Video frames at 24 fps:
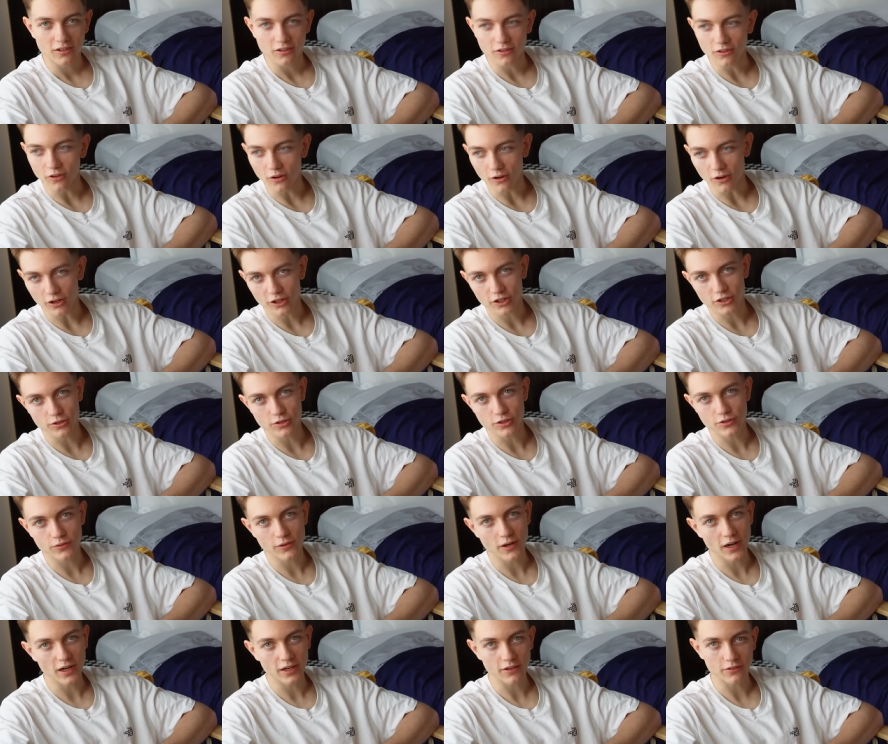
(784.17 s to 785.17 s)
not a huge
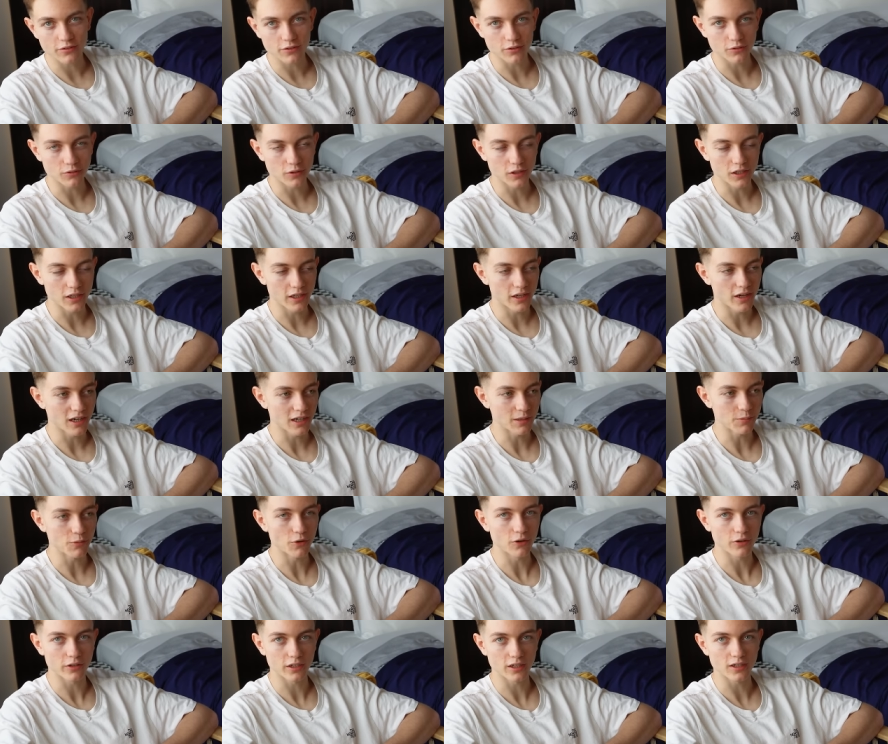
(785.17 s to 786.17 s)
fan of the really early
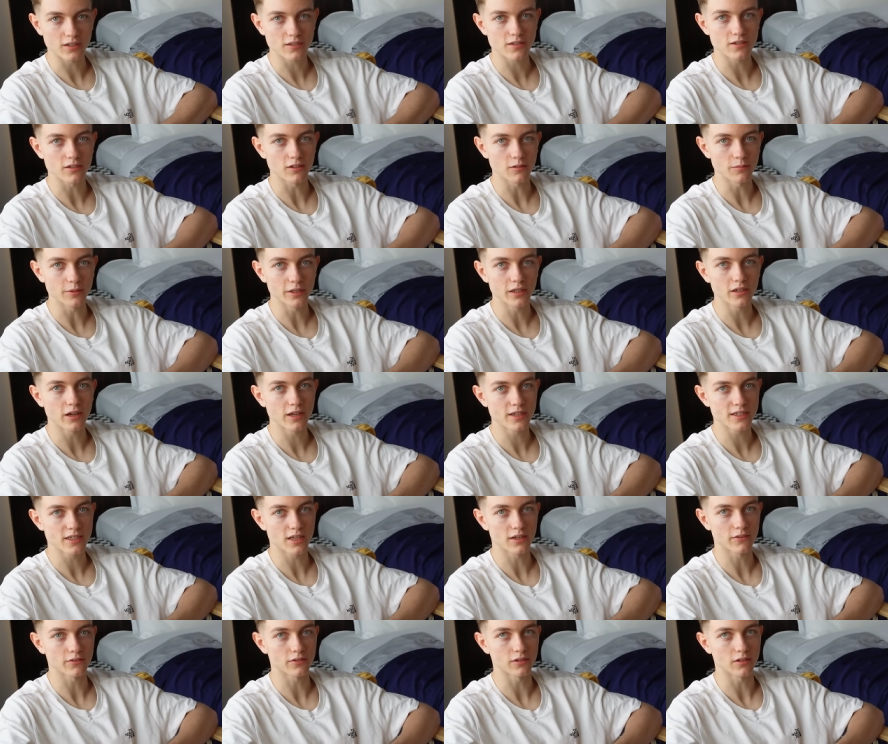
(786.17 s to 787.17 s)
morning, so it'll be nice
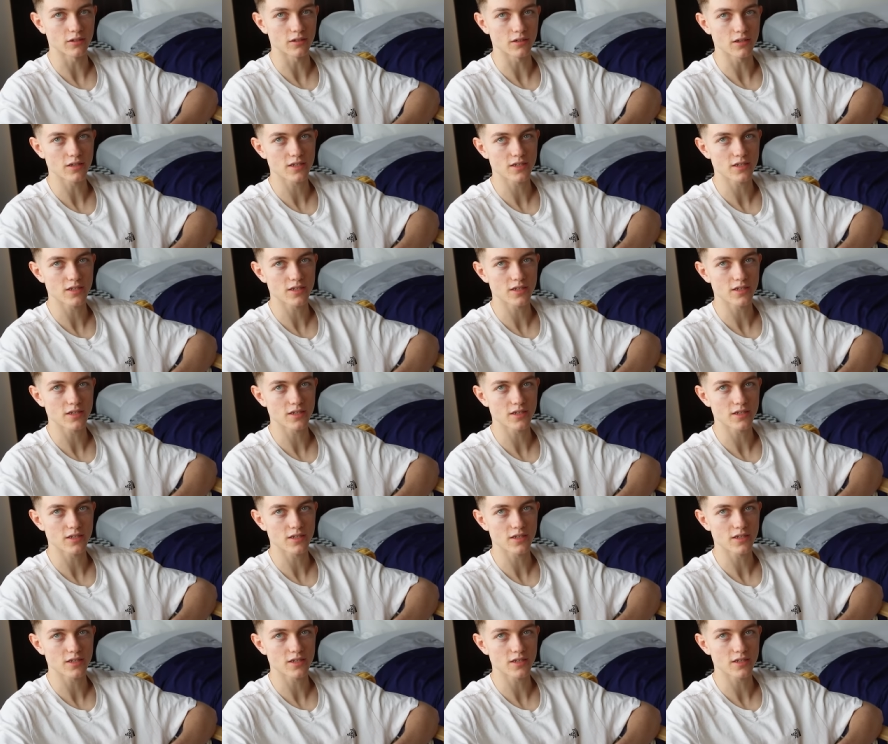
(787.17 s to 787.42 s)
to have a,